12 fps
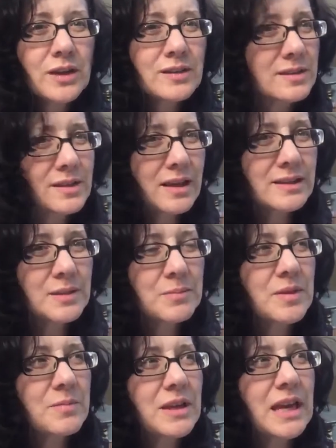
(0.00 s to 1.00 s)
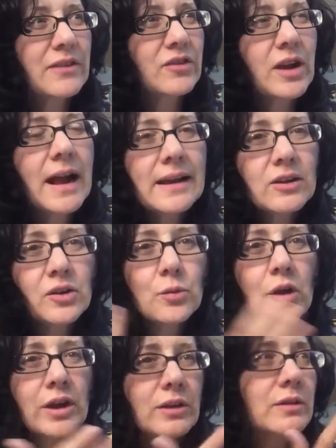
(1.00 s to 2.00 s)
you want to design some, something out of your head or
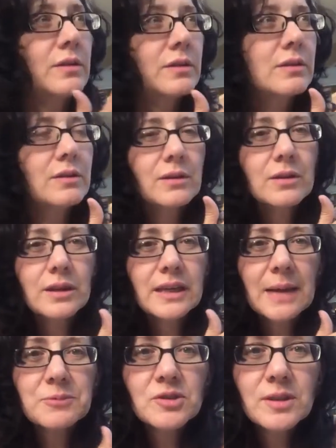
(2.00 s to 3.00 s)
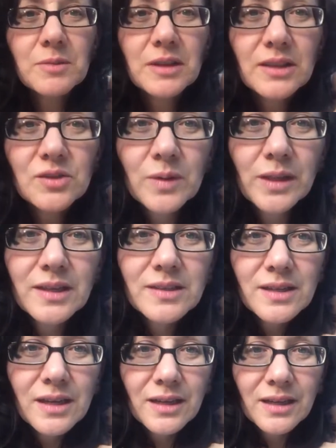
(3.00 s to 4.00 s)
you want to uh, capture something that's
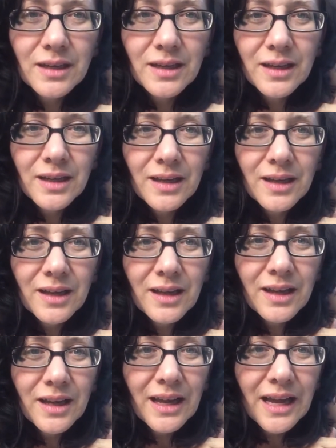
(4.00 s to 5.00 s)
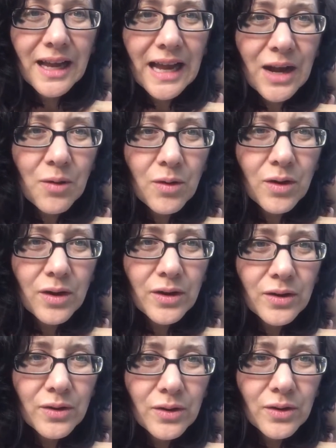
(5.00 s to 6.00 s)
realistic, how
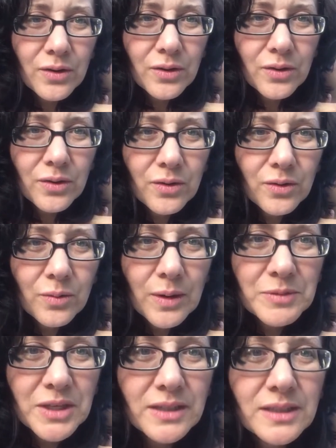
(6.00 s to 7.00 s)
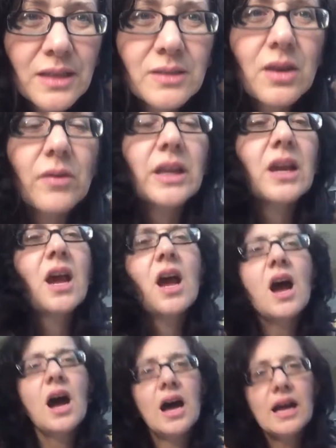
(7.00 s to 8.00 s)
are your website sales going?
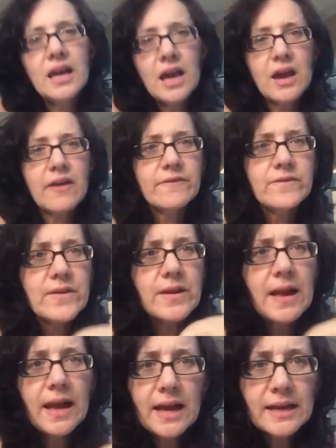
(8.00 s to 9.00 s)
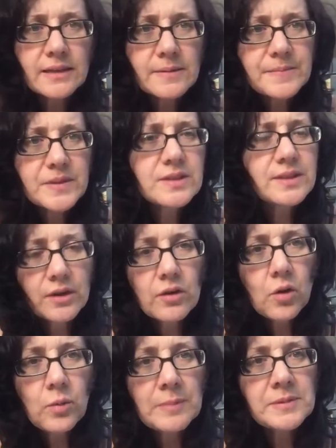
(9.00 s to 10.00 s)
I have had
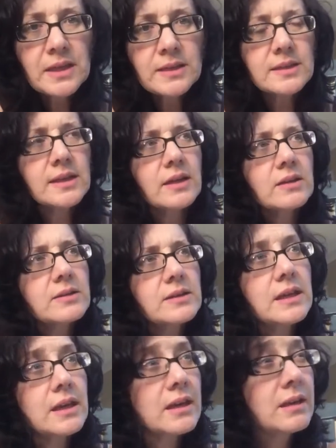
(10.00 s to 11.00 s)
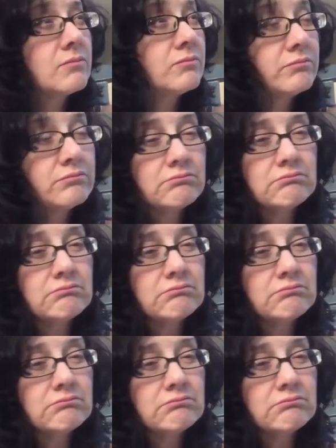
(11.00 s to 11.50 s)
zero website sales in